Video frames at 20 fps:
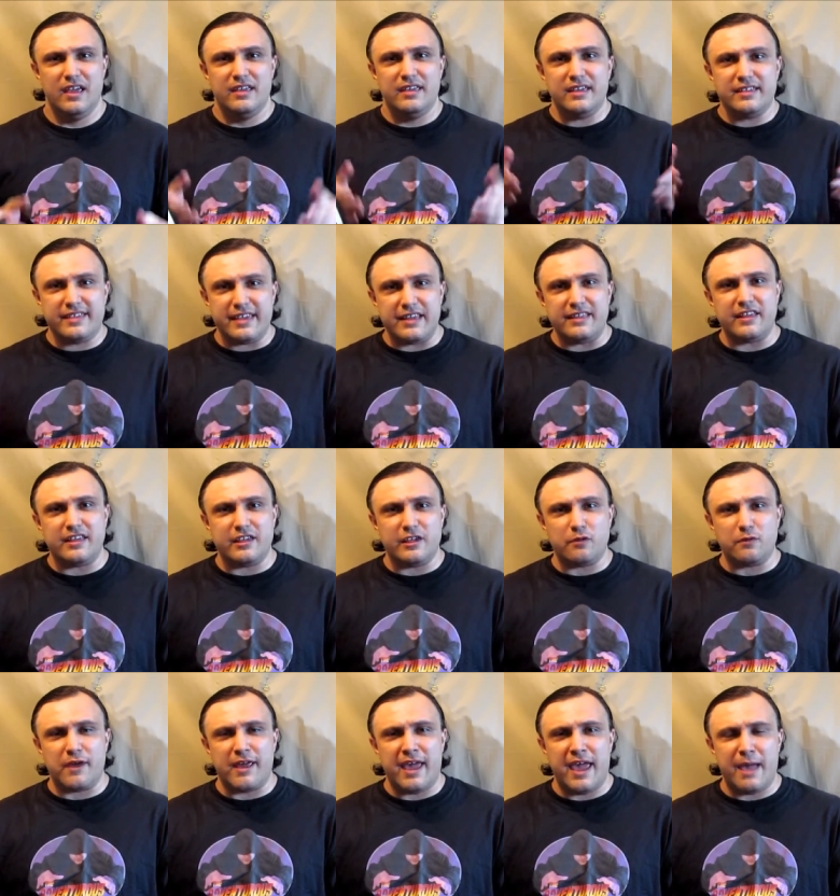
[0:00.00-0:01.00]
You see, this is
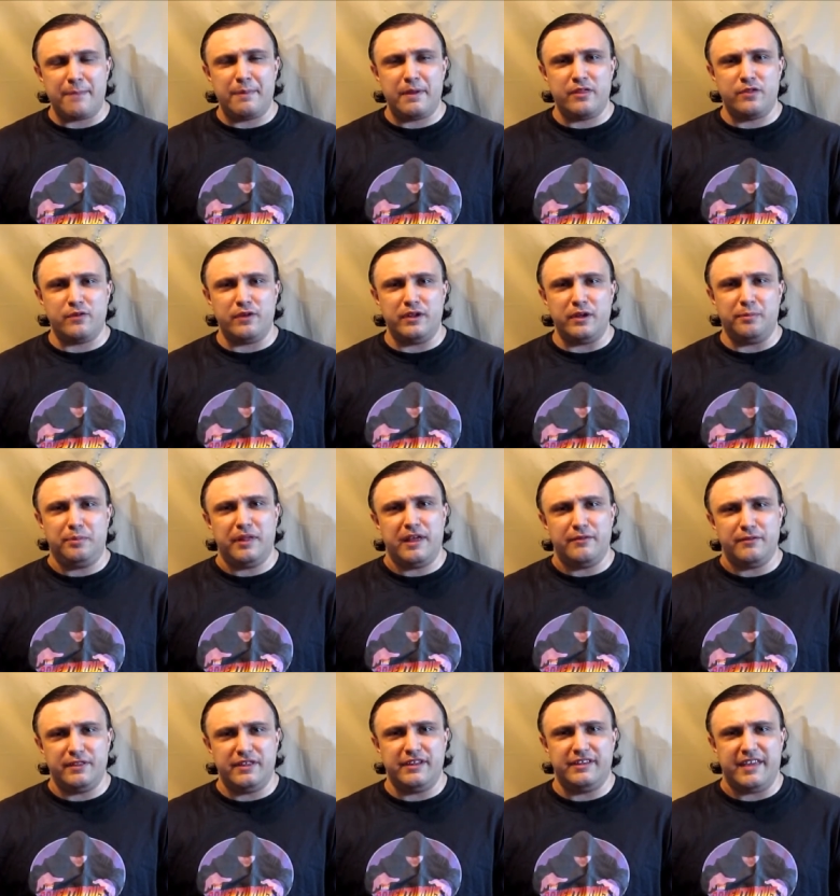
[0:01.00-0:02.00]
what happens when you play
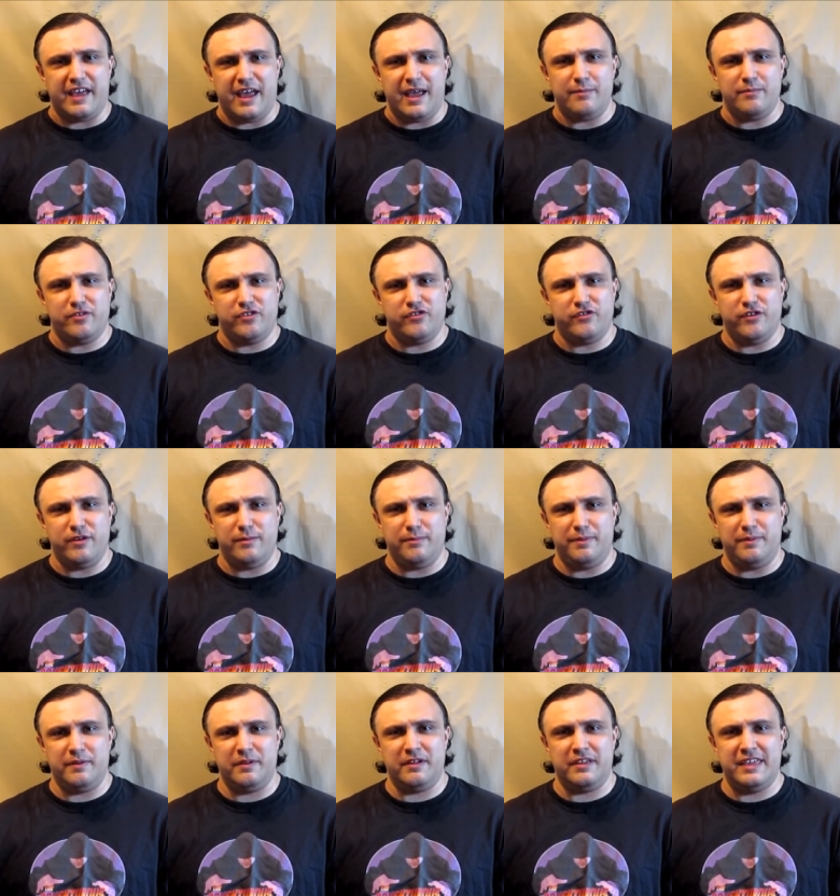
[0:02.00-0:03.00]
with the time stream,
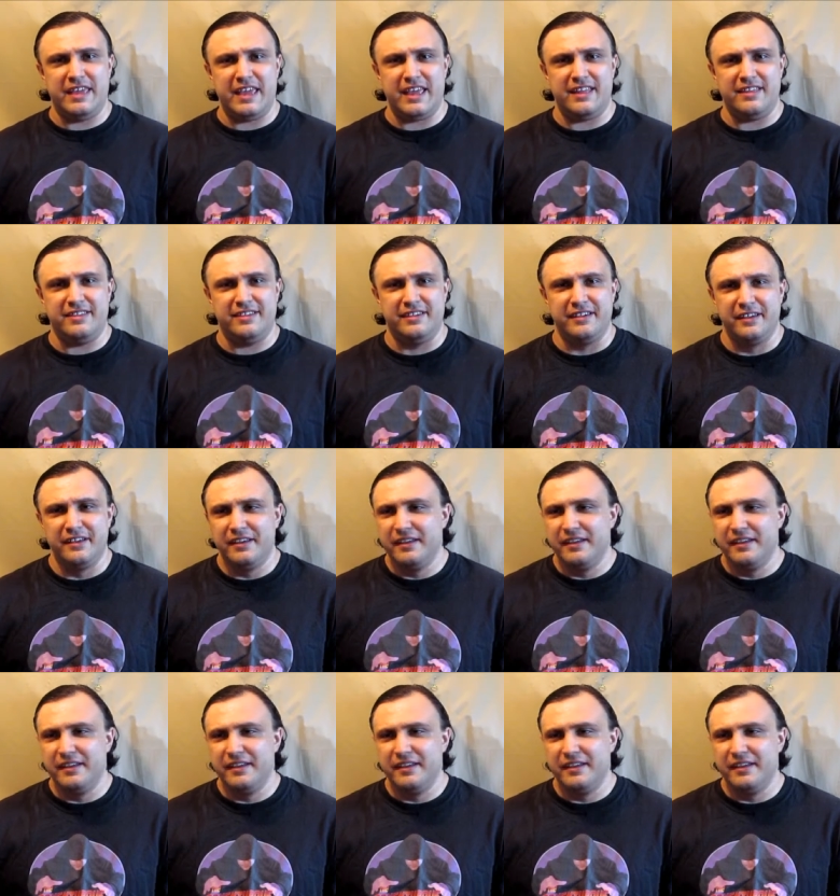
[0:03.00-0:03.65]
kids.